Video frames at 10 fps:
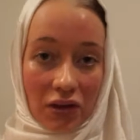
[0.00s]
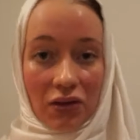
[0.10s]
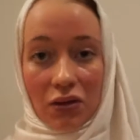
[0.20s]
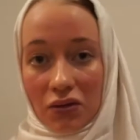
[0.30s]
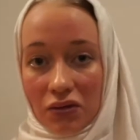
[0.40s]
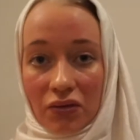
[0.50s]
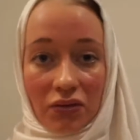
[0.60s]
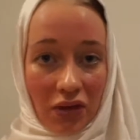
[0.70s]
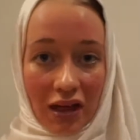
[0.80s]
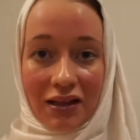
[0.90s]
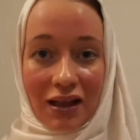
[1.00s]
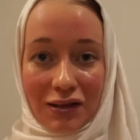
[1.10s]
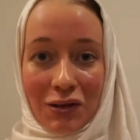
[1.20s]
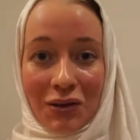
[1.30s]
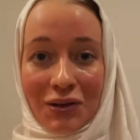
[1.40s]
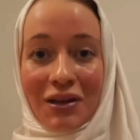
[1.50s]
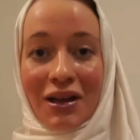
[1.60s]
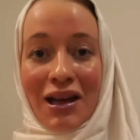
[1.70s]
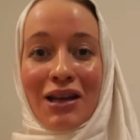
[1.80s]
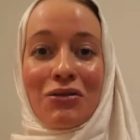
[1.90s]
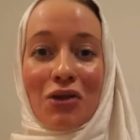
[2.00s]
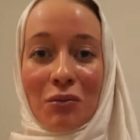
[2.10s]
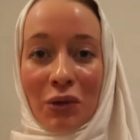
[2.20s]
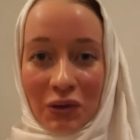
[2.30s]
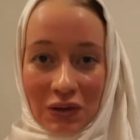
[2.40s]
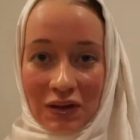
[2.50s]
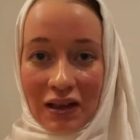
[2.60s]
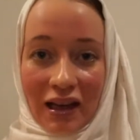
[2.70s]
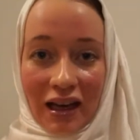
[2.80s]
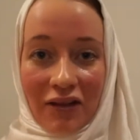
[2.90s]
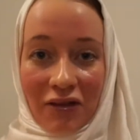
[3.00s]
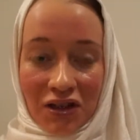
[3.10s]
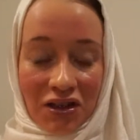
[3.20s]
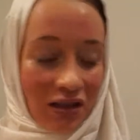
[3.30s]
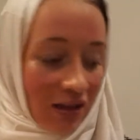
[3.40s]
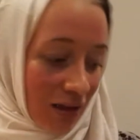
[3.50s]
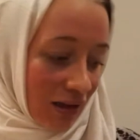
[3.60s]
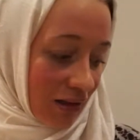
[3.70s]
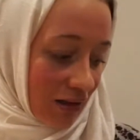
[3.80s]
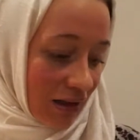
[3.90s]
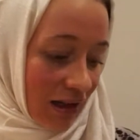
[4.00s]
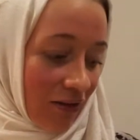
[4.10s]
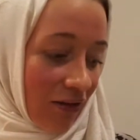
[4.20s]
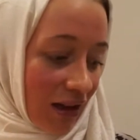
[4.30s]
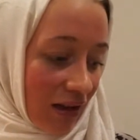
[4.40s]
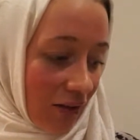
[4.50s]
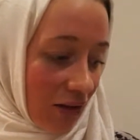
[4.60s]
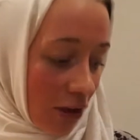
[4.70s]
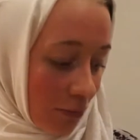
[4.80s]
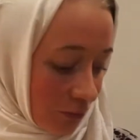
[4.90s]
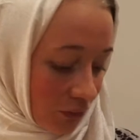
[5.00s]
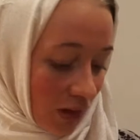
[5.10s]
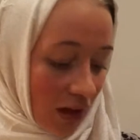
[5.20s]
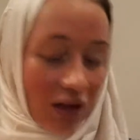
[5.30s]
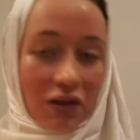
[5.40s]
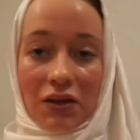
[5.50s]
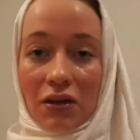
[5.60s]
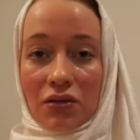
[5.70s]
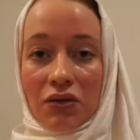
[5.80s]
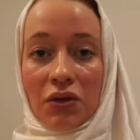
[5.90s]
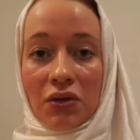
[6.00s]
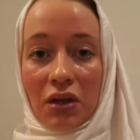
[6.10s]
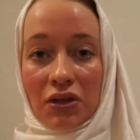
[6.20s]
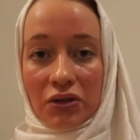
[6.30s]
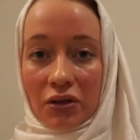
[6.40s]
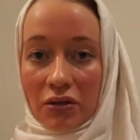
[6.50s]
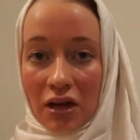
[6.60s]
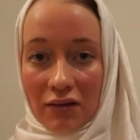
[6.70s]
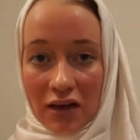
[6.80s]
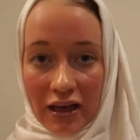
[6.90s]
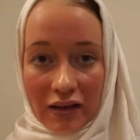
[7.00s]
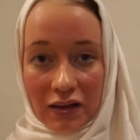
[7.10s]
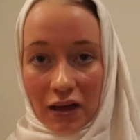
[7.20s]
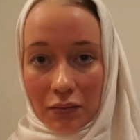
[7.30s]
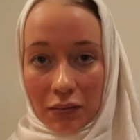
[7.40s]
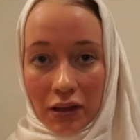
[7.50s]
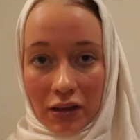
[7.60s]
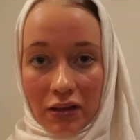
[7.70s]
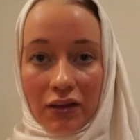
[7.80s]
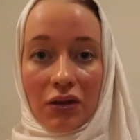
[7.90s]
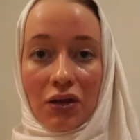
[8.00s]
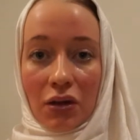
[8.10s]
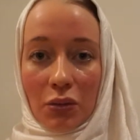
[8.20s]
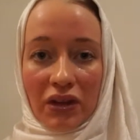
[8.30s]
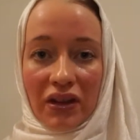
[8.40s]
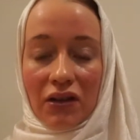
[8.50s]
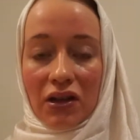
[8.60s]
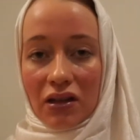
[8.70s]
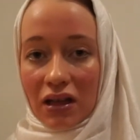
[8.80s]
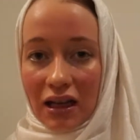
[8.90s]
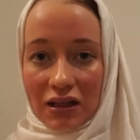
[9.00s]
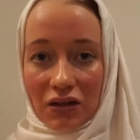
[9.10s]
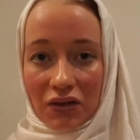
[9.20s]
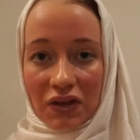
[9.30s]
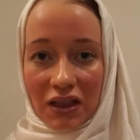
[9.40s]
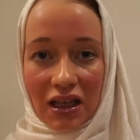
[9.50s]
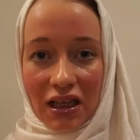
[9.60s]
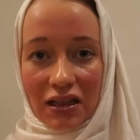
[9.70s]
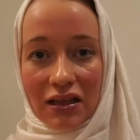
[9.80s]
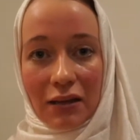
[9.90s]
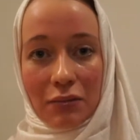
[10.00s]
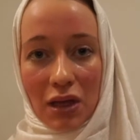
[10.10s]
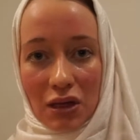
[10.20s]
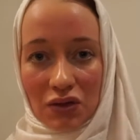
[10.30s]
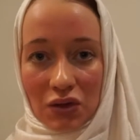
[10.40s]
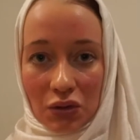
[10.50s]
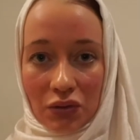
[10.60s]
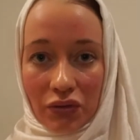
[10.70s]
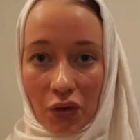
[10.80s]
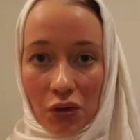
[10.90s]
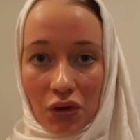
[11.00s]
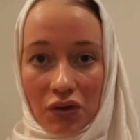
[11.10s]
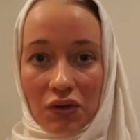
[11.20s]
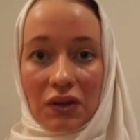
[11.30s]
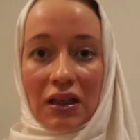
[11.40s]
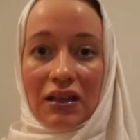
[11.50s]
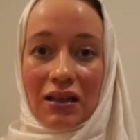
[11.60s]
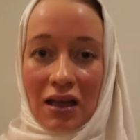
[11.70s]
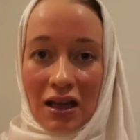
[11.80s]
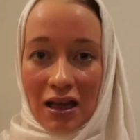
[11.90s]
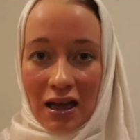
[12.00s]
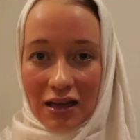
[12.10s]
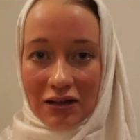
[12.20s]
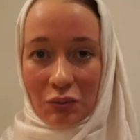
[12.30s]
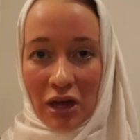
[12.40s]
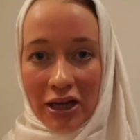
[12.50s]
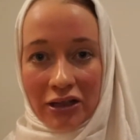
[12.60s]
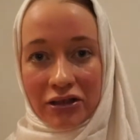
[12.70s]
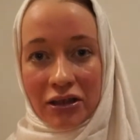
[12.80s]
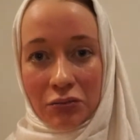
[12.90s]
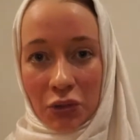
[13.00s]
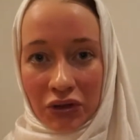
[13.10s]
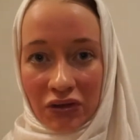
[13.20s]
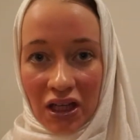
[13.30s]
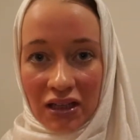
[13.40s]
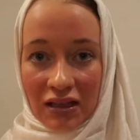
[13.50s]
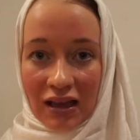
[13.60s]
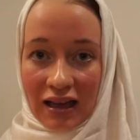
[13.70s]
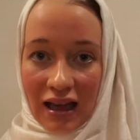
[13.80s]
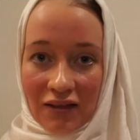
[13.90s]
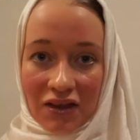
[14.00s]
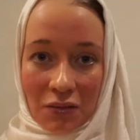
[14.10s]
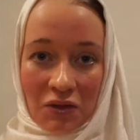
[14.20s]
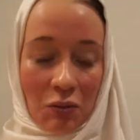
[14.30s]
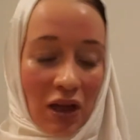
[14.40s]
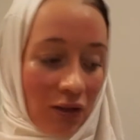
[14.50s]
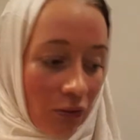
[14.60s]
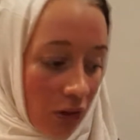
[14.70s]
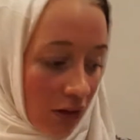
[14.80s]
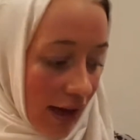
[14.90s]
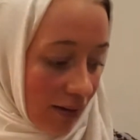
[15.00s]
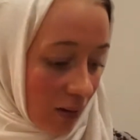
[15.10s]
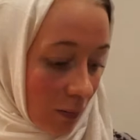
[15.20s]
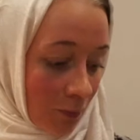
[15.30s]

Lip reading: you find that you are most efficient and effective, you know. So to ensure you have like some, you know, whatever kind of setting that makes you focused and inspired and motivated, like have some space for that.